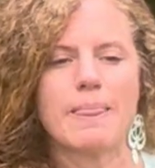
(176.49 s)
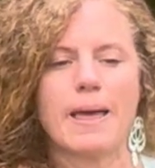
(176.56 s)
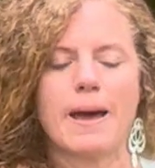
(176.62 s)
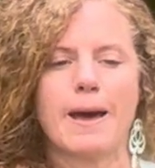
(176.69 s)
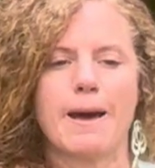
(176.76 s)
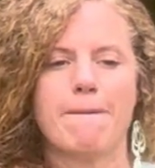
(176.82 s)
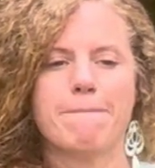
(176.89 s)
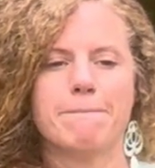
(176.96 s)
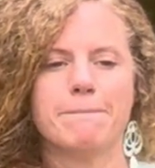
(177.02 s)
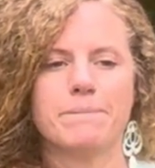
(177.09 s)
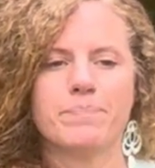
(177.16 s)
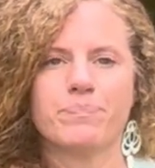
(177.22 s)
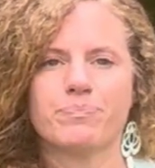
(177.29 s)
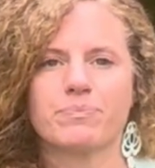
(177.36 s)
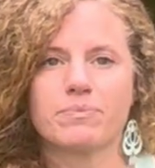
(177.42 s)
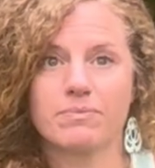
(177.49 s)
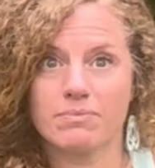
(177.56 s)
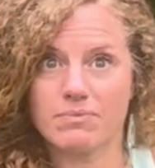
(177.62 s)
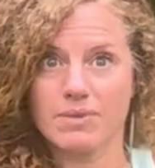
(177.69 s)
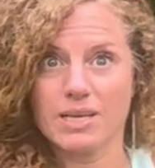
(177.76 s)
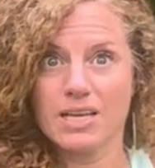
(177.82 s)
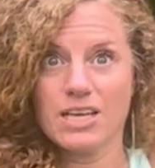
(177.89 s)
You
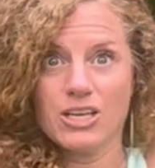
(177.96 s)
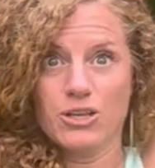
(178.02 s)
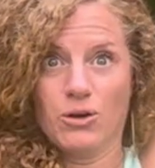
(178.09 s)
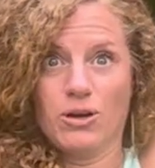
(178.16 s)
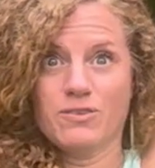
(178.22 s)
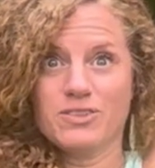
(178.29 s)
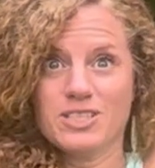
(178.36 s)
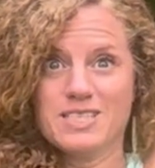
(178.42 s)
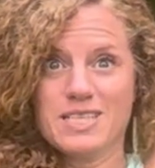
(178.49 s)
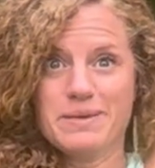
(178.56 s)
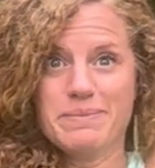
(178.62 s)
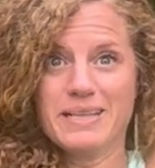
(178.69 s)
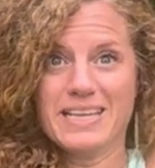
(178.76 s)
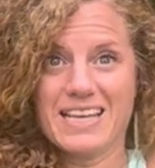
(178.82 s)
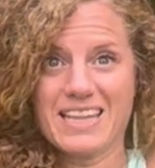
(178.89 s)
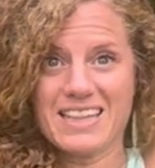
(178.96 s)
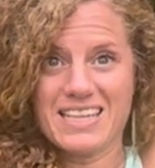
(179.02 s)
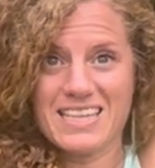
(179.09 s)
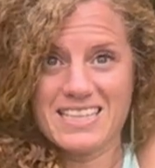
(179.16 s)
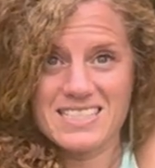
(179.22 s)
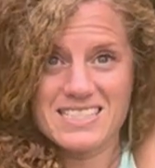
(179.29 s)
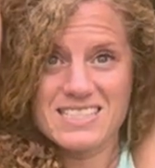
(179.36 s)
often see me like
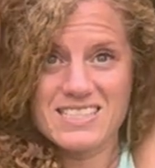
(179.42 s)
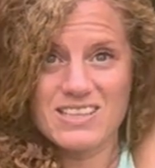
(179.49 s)
this,